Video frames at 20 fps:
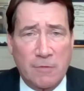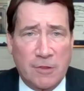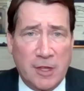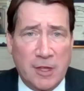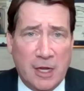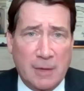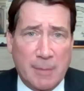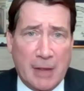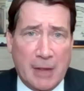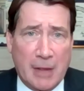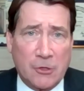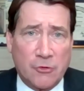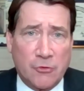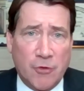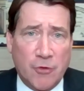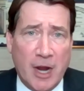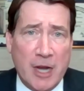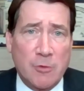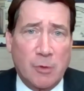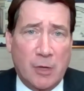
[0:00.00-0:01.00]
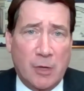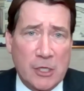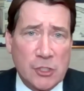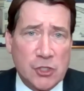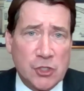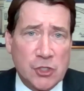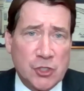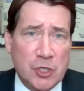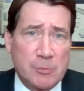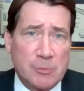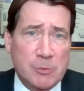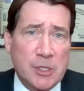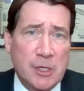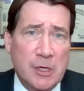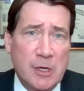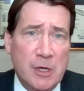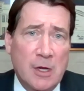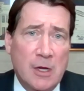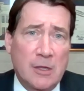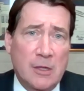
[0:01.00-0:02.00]
you think about the trade relationships
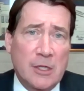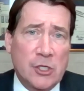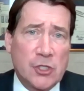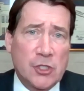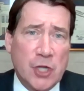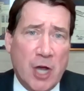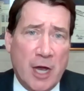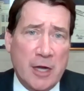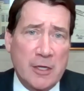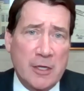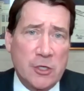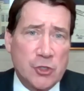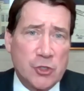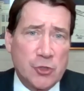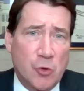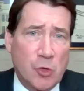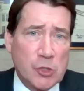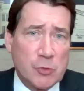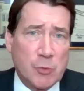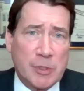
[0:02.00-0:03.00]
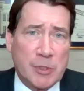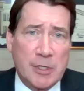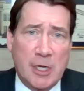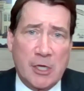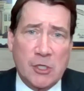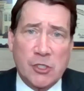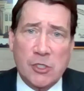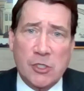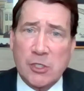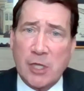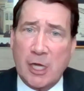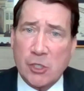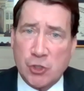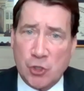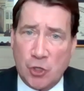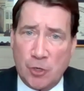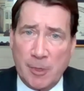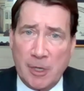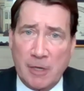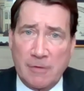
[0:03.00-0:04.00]
that China enjoys with nations like
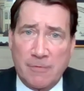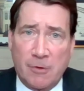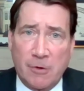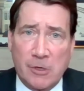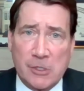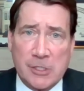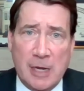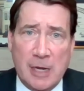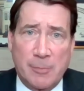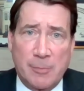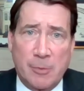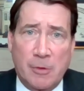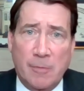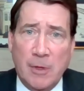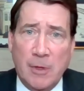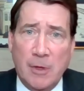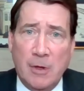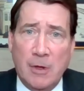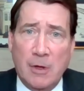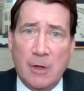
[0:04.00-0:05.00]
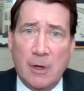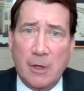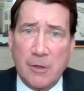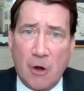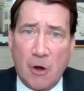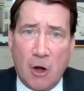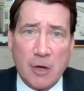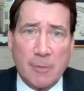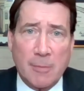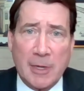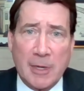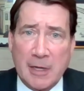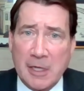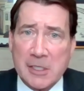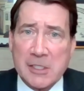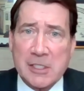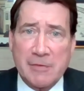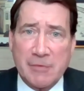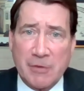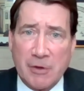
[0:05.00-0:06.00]
Germany, for example, the argument
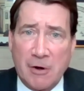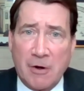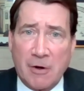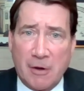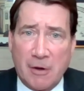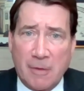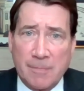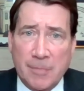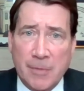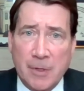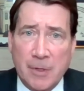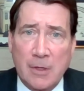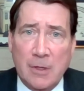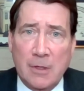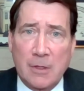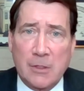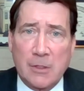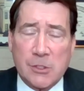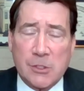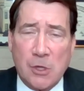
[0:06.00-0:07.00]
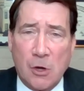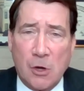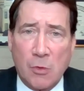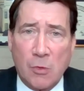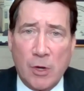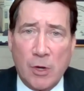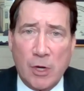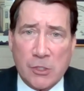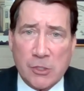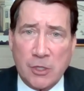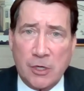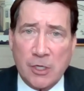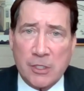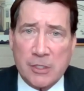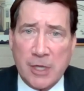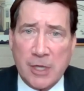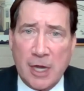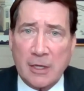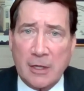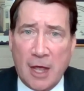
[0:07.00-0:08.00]
gets even harder. So it's going
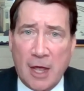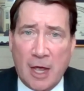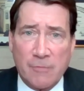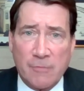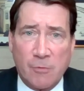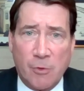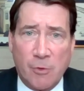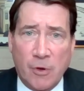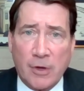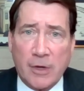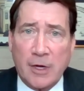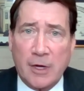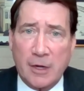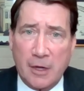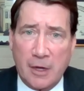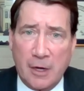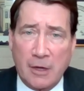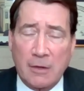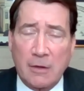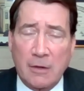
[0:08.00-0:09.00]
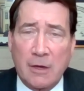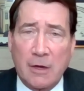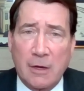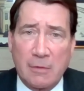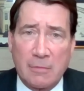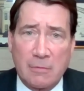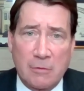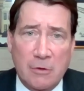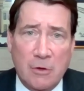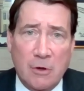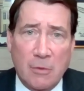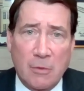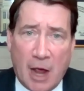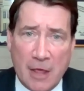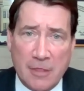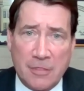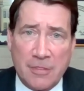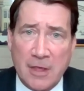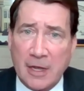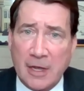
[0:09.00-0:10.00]
to take a lot of work. And you know,
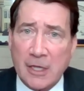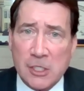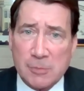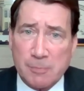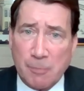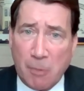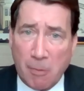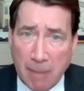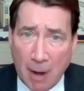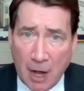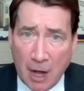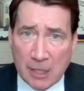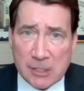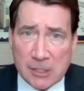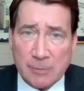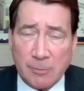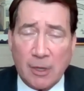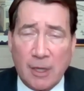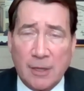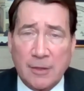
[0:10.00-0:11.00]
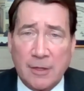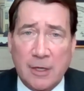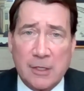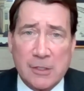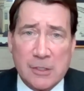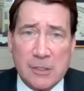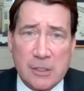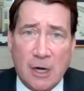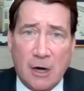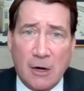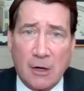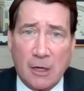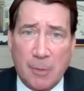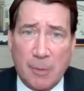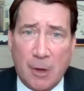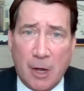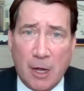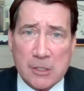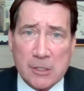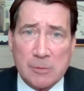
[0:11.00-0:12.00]
I think it's possible. I think it's entirely
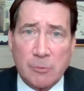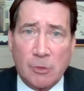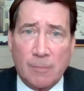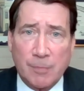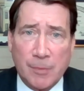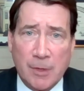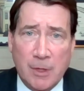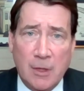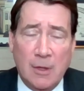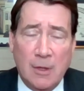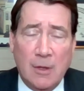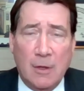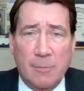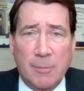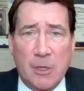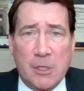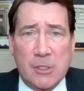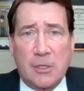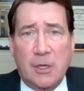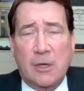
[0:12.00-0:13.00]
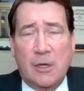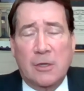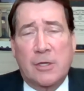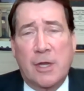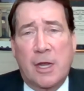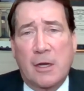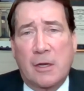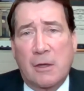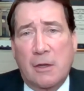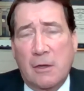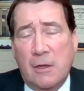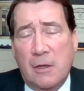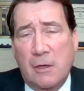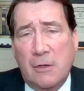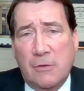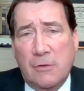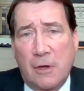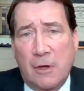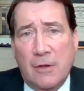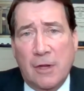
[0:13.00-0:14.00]
possible. But it's going to take a
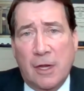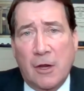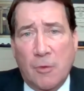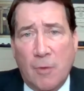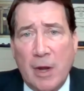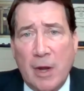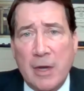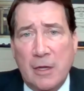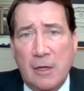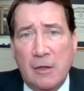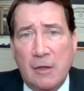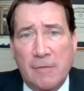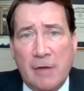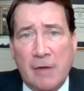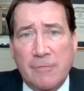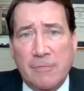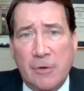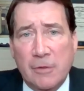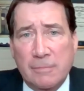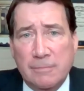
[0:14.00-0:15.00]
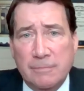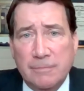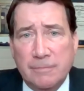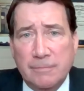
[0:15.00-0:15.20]
great deal of effort.